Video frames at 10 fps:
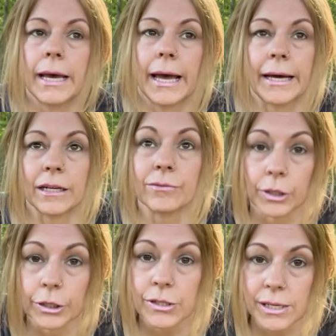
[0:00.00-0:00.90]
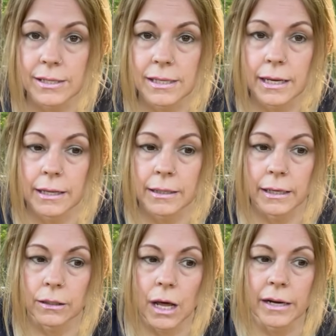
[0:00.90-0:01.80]
And I've learned since then that a
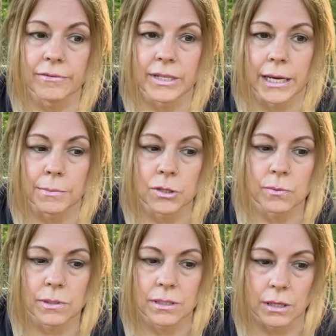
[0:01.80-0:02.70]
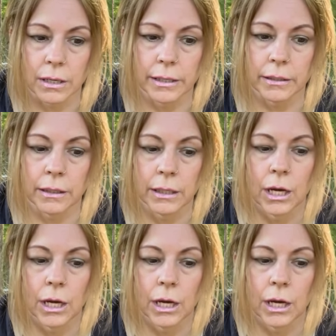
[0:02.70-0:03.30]
lot of damage was done